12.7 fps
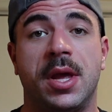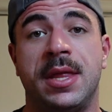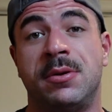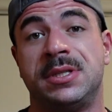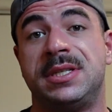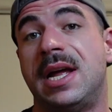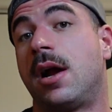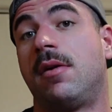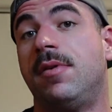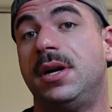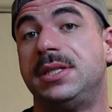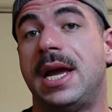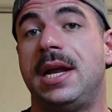and that was a
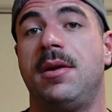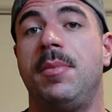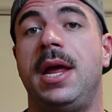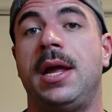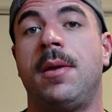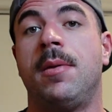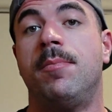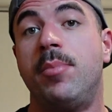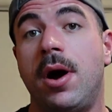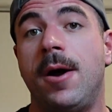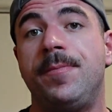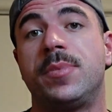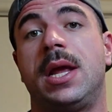sacrifice I had to make,
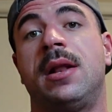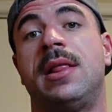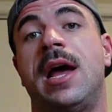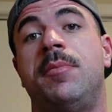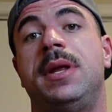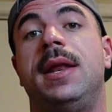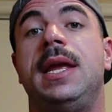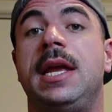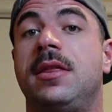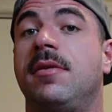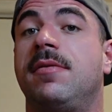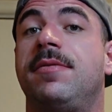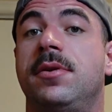but it allowed me to
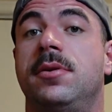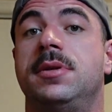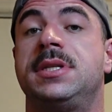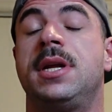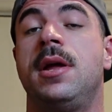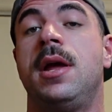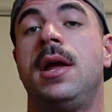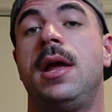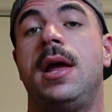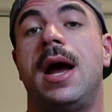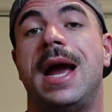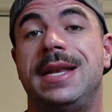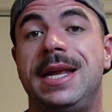eat the foods
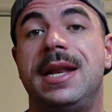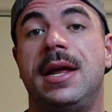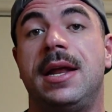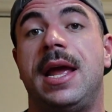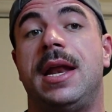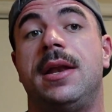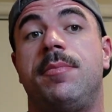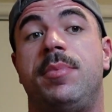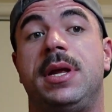I needed, and